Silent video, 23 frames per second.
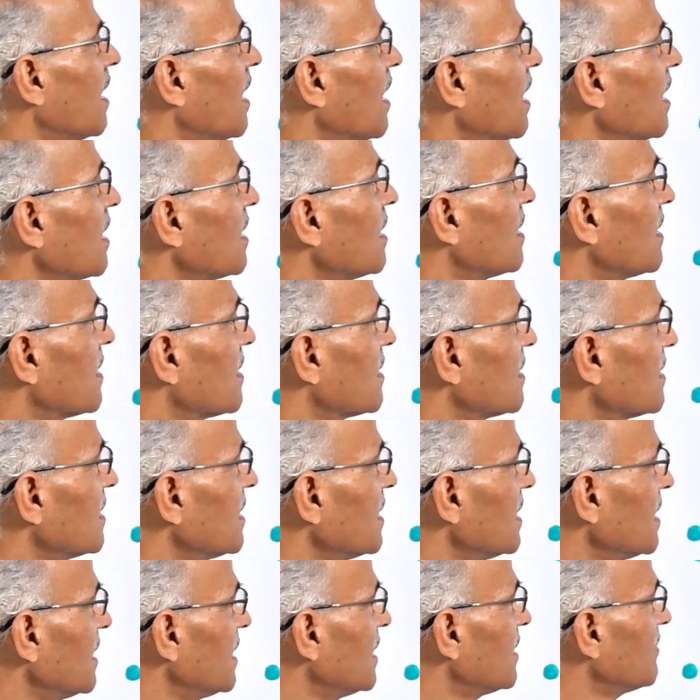occur
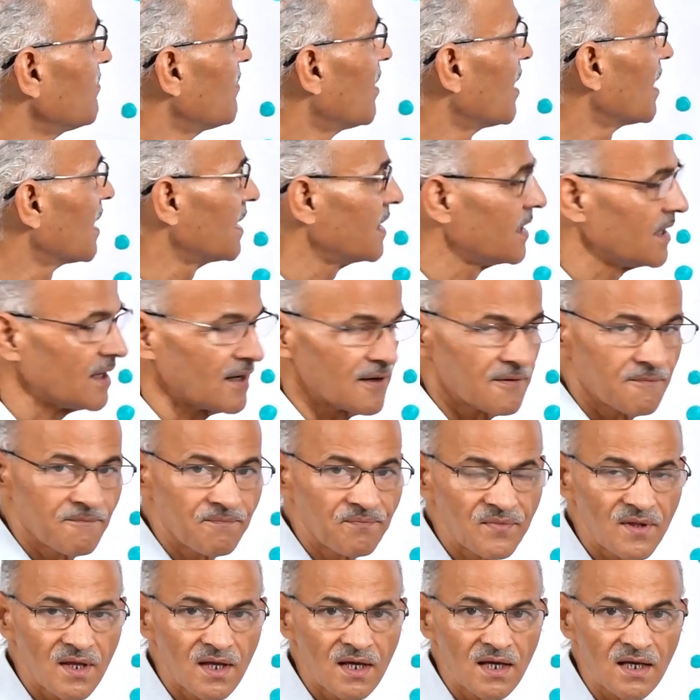in morning.
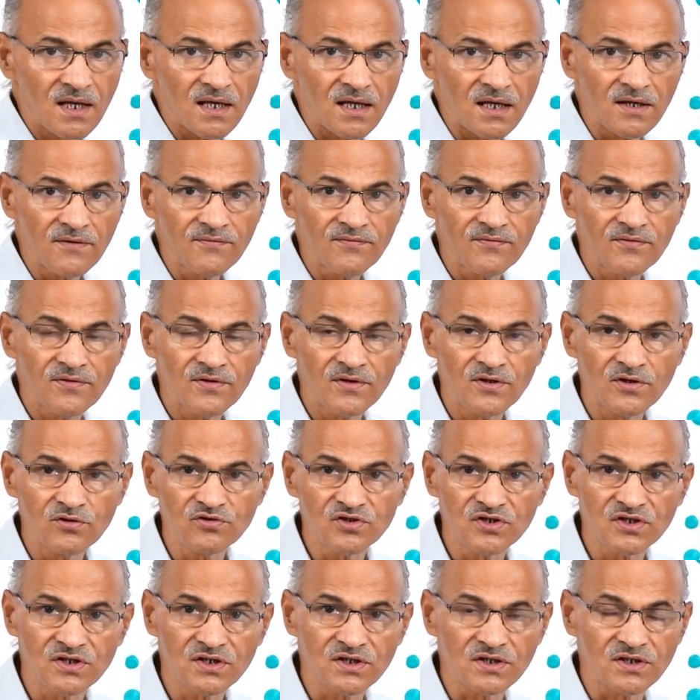If you
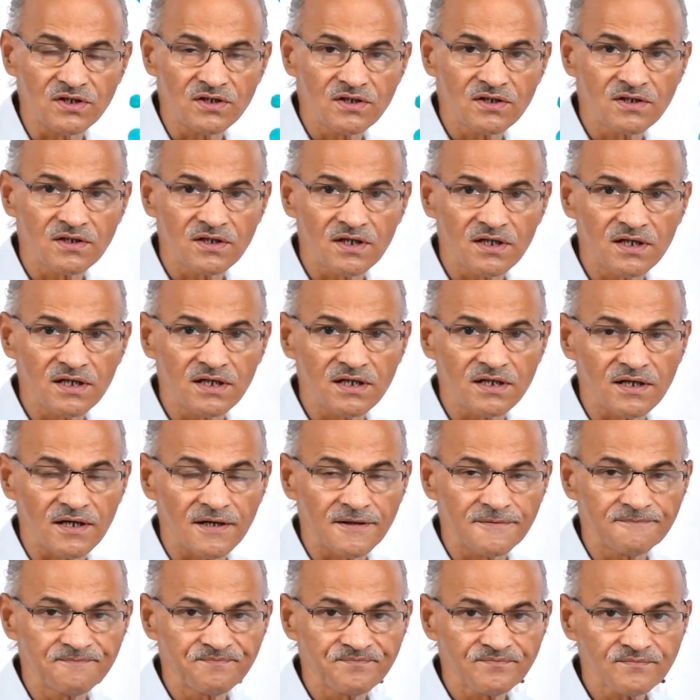see the
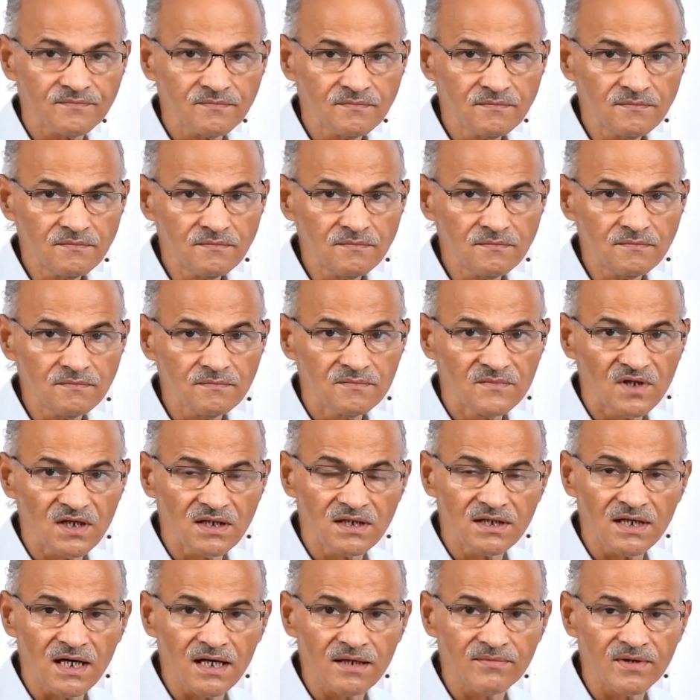data, the
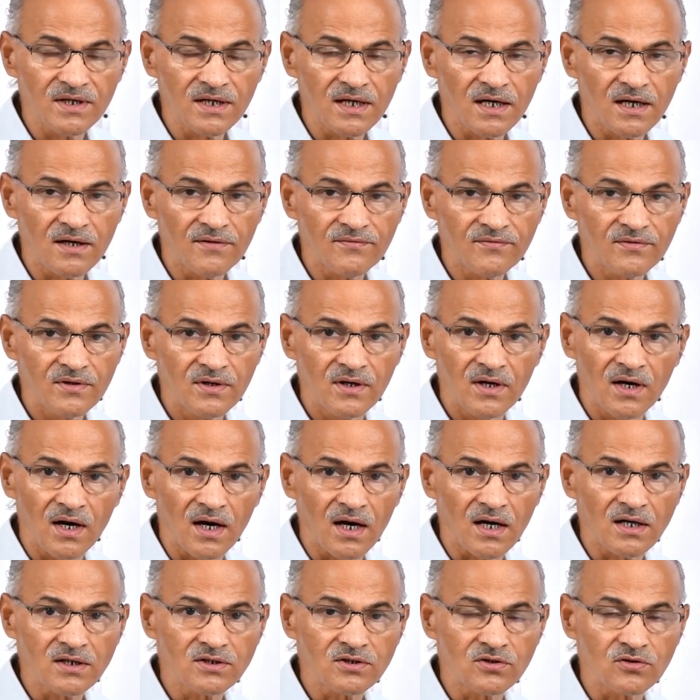timing of
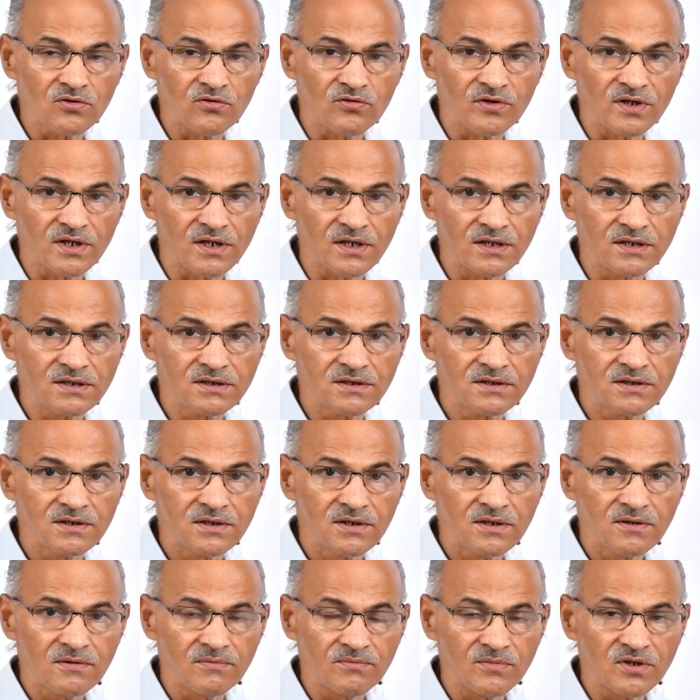earthquake is
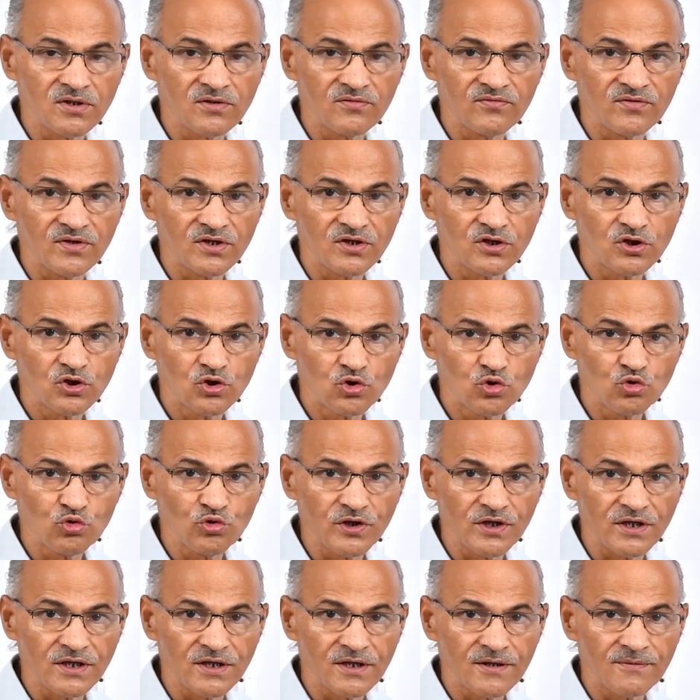between 2
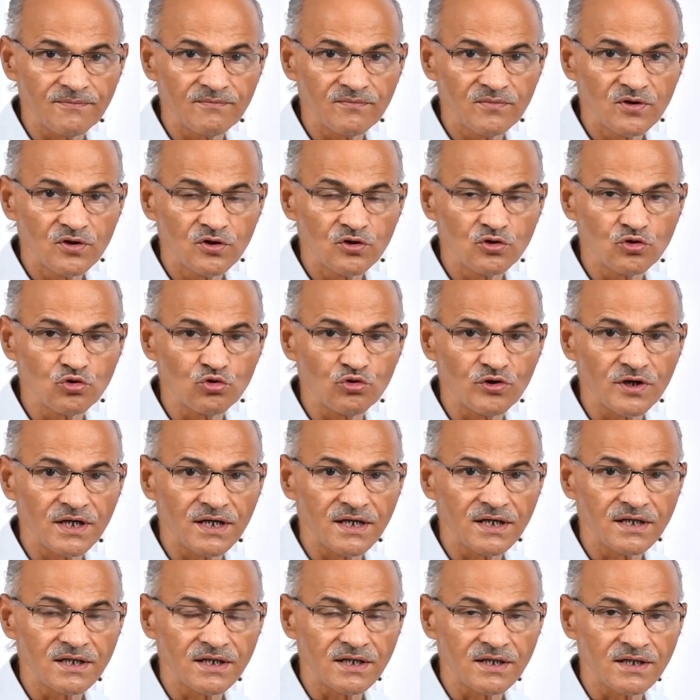a.m. to
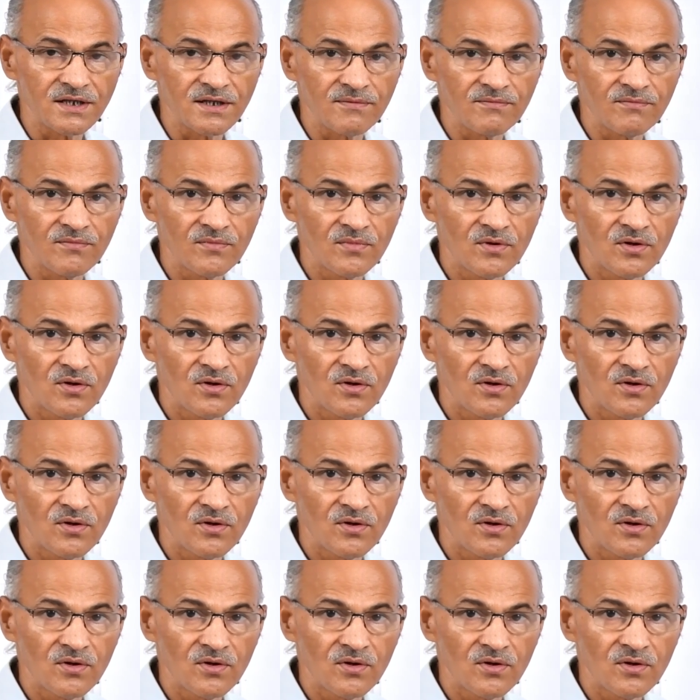8 a.m.